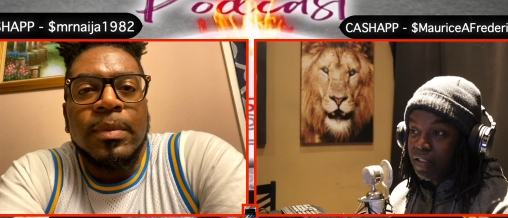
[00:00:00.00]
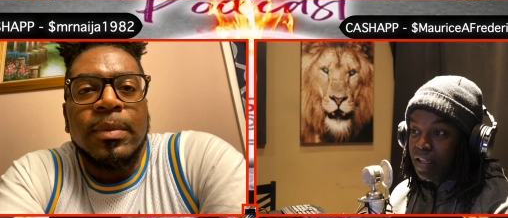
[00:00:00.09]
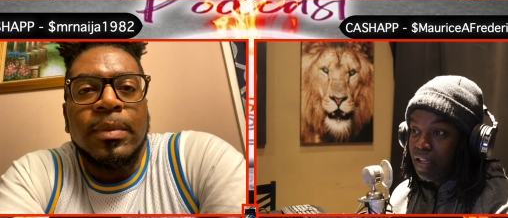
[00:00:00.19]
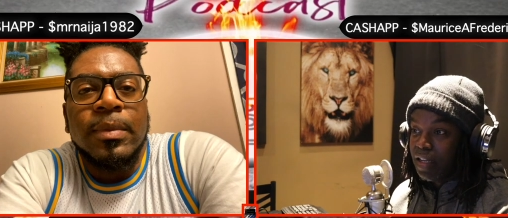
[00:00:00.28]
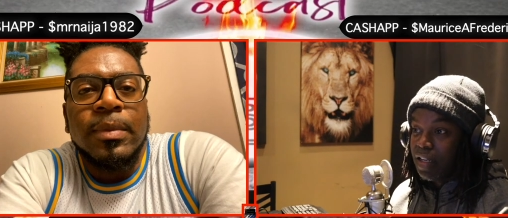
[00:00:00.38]

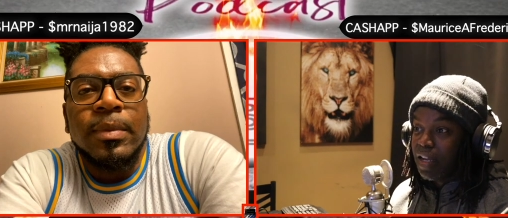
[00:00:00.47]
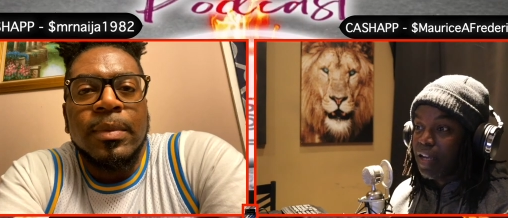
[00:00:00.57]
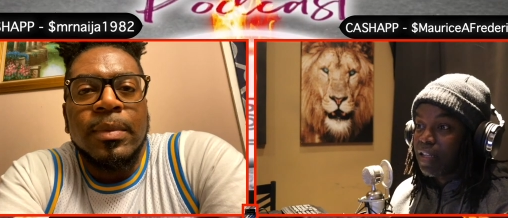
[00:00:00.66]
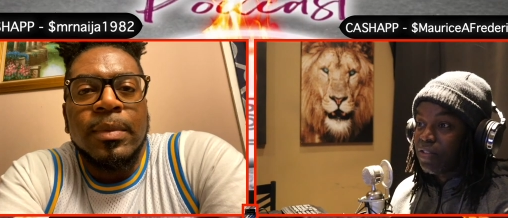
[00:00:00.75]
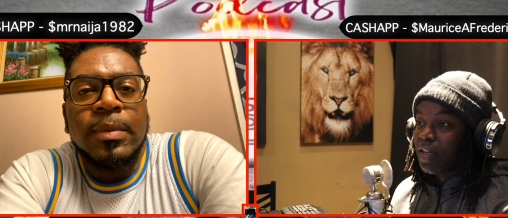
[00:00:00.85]
Speaker 1: and
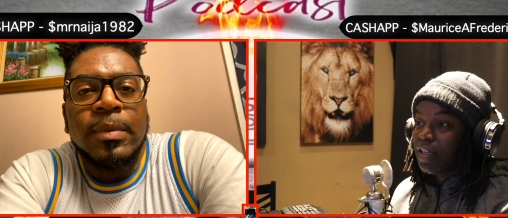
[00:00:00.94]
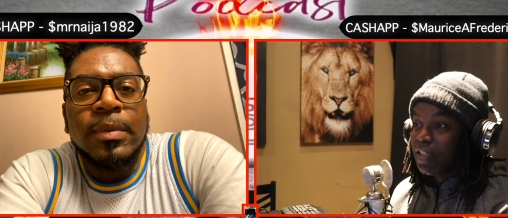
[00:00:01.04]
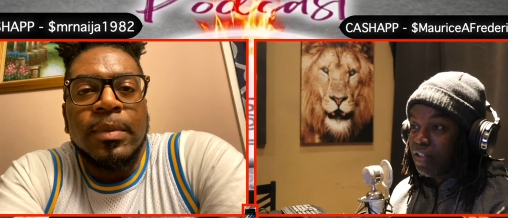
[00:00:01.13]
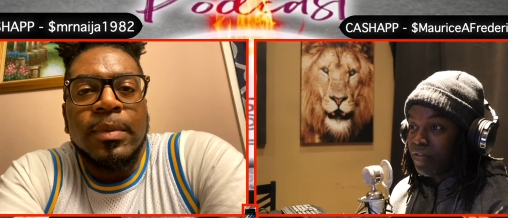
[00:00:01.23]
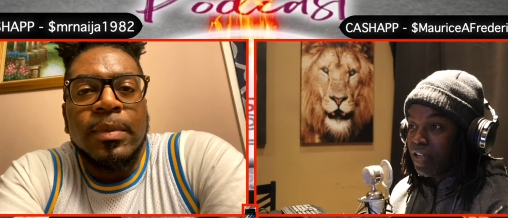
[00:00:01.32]
I try to
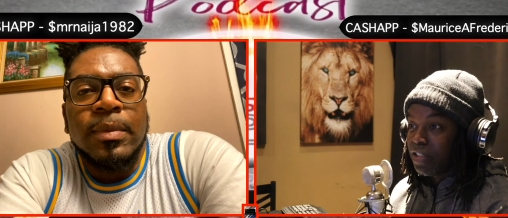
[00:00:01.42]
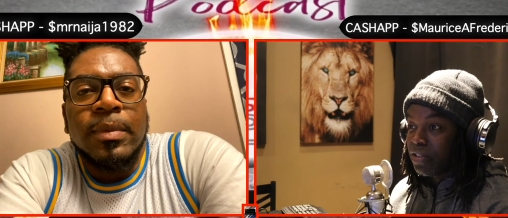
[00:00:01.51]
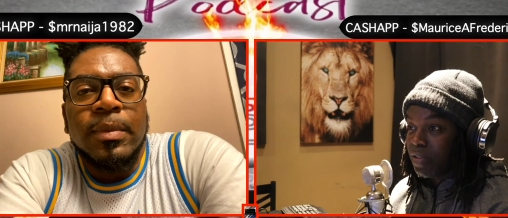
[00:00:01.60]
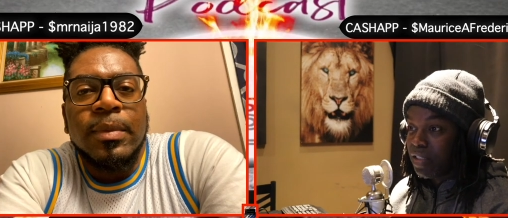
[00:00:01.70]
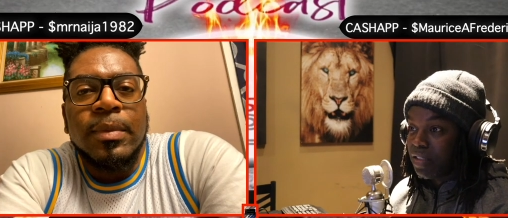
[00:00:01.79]
get
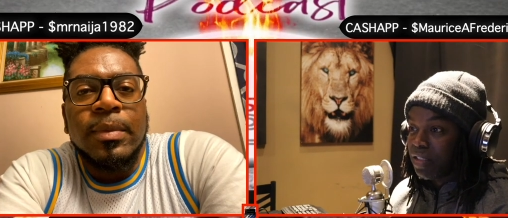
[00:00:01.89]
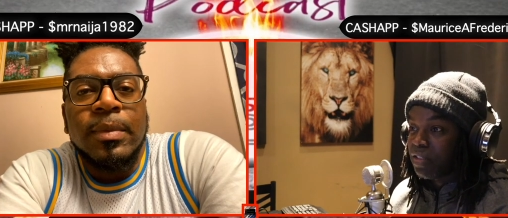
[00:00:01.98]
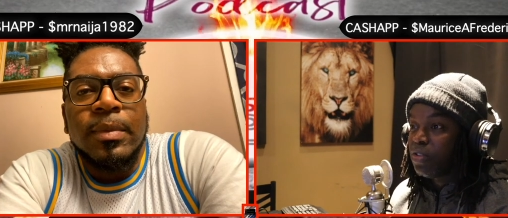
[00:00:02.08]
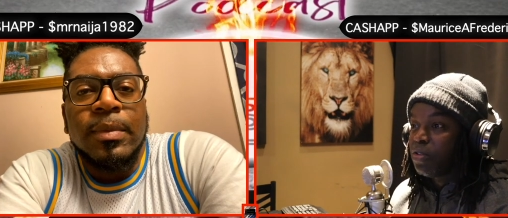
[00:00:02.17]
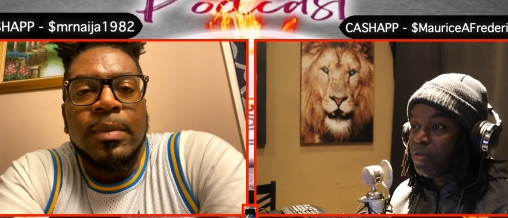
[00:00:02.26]
around you and I say,
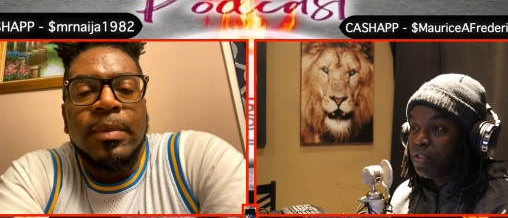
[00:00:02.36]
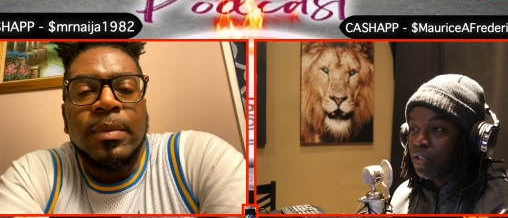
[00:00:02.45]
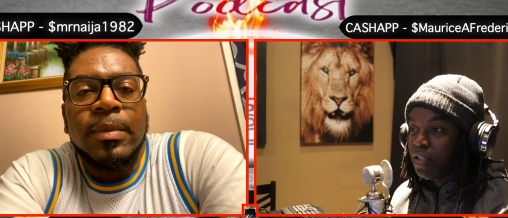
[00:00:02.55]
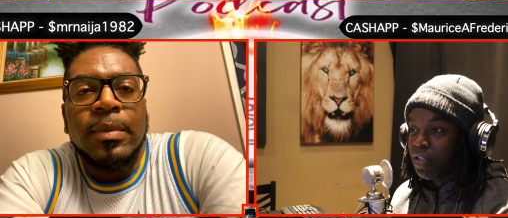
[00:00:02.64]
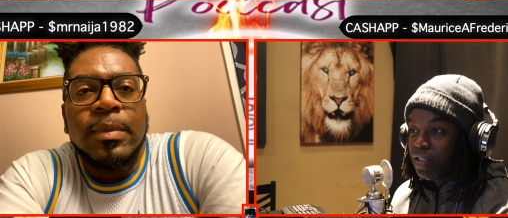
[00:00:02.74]
excuse me,
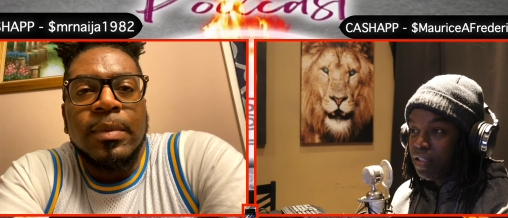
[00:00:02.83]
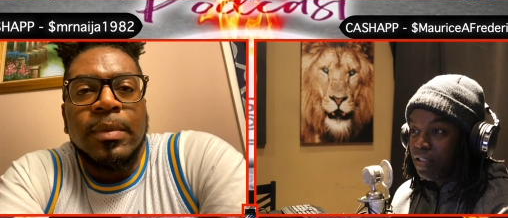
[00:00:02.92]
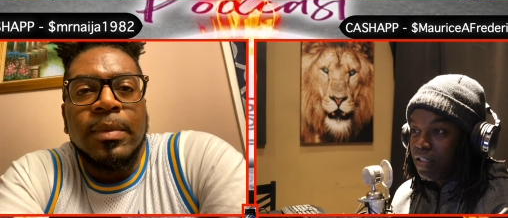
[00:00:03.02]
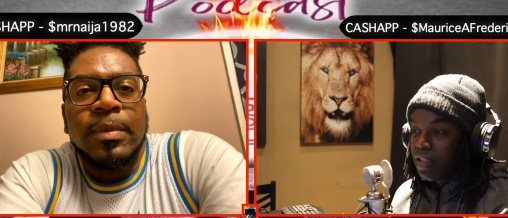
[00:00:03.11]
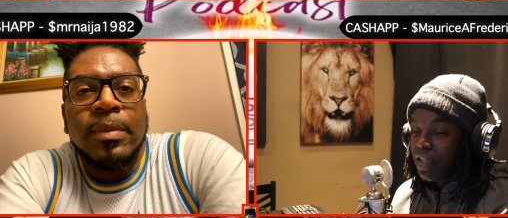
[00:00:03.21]
sir.
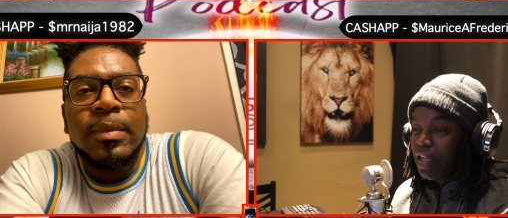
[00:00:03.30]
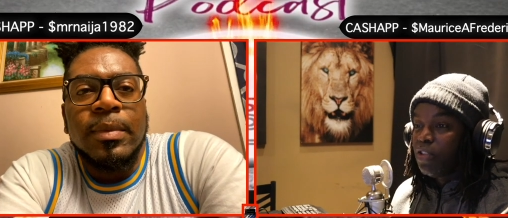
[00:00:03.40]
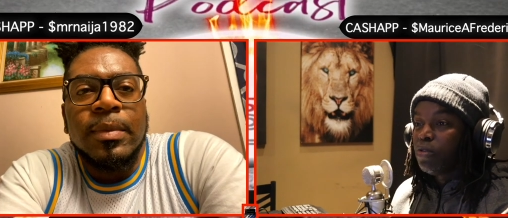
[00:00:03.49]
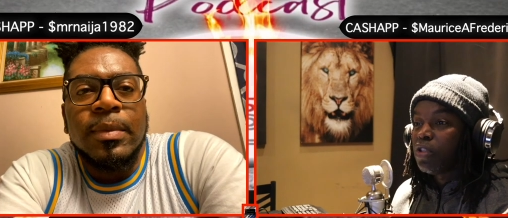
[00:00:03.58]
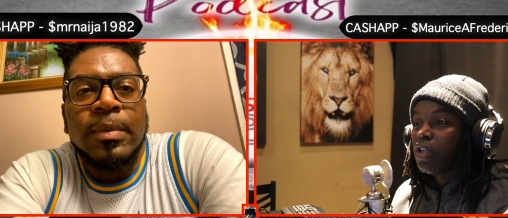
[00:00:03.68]

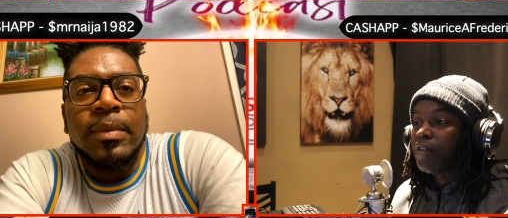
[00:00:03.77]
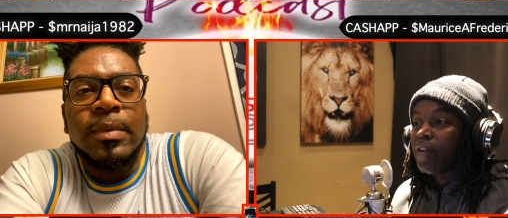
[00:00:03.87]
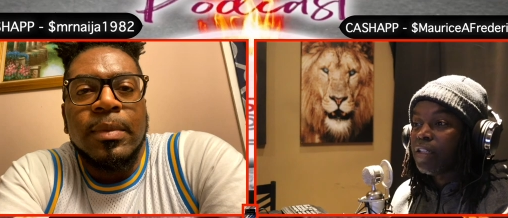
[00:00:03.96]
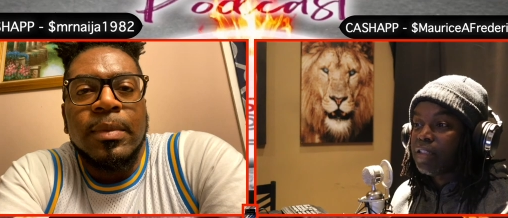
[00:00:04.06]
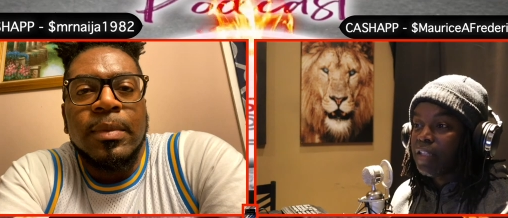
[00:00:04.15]
And you turned
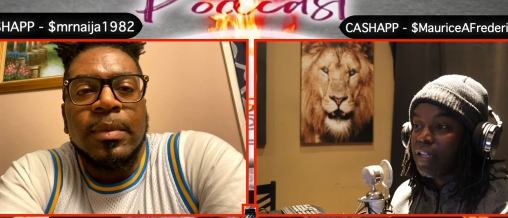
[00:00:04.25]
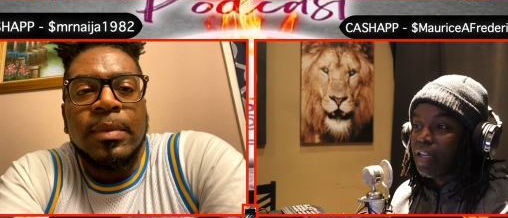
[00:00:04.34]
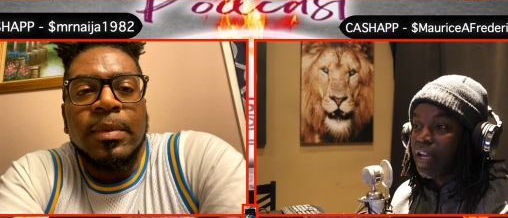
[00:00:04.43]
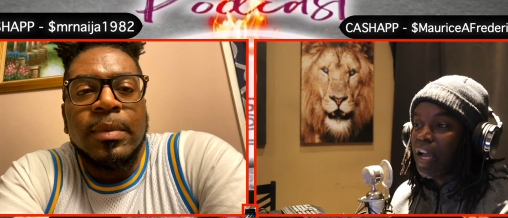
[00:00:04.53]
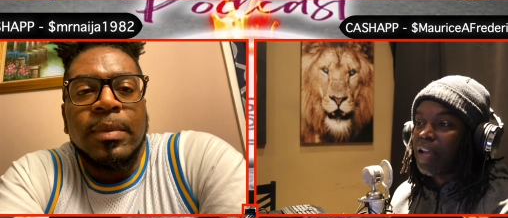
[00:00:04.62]
around and said,
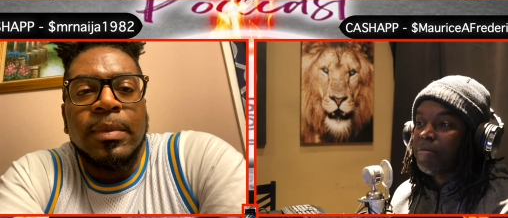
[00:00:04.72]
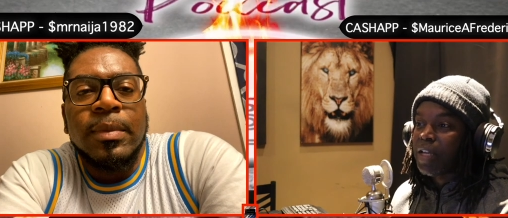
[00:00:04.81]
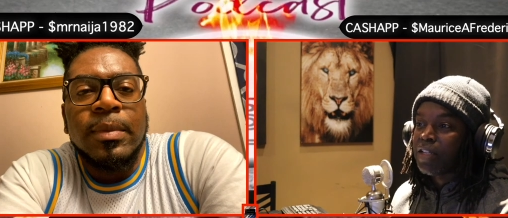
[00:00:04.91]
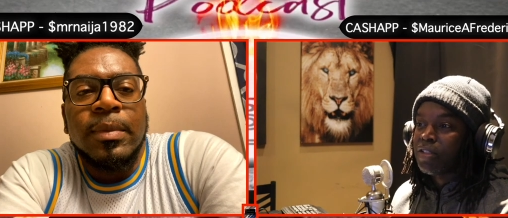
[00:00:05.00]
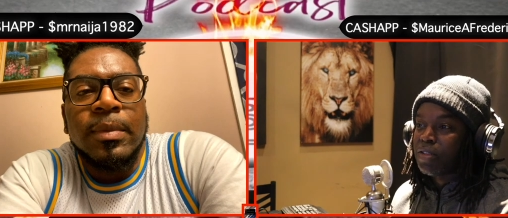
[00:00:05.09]
I'm
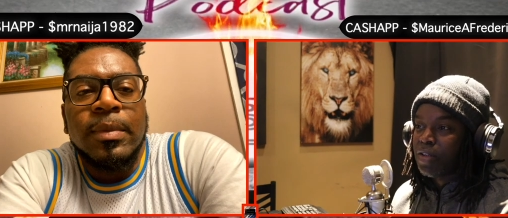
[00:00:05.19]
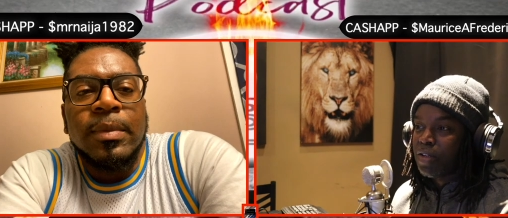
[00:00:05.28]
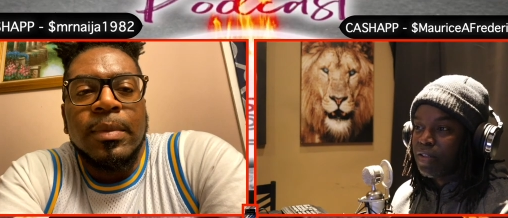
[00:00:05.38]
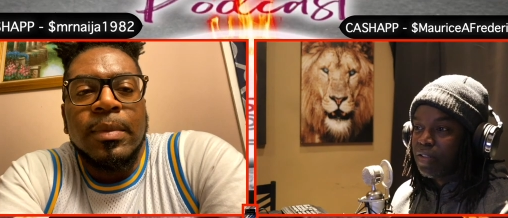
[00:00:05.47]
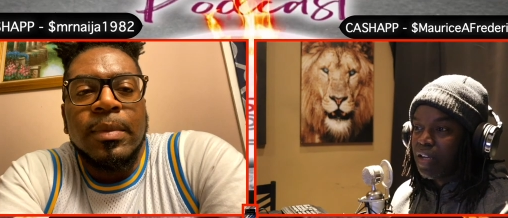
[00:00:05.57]
not a
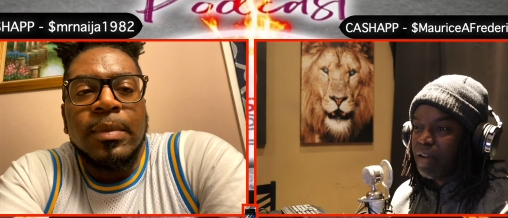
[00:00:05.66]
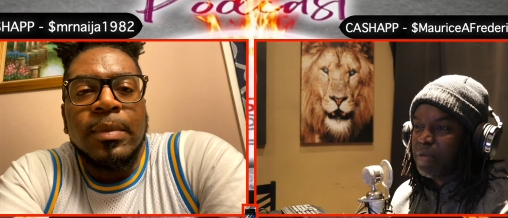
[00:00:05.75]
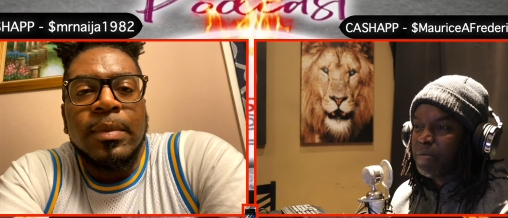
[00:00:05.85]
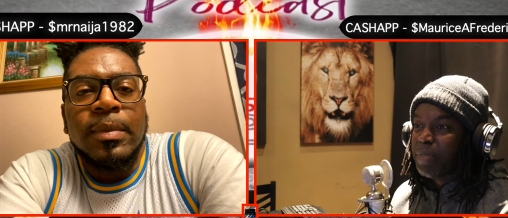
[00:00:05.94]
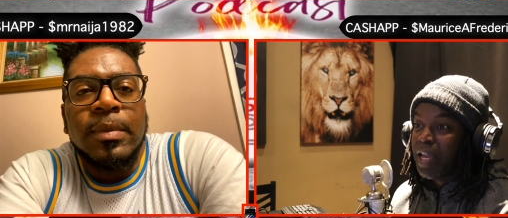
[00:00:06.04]
sir,
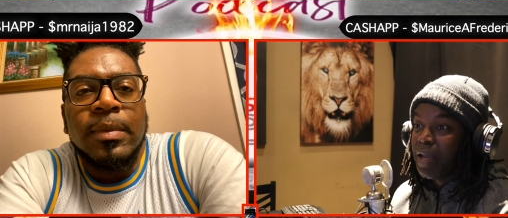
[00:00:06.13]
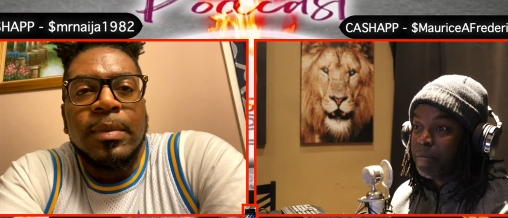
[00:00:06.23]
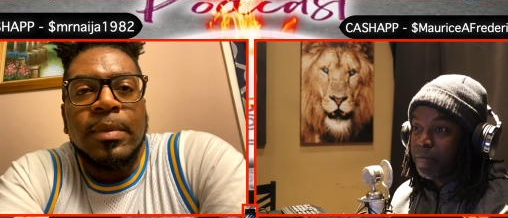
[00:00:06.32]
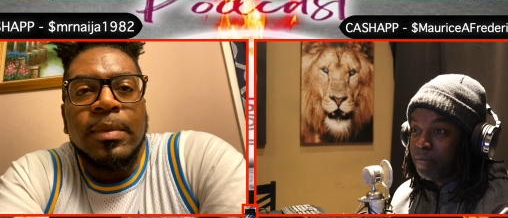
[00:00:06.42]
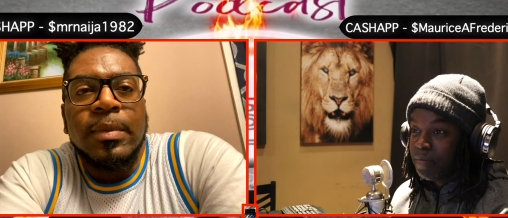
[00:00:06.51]
I'm a ma'am.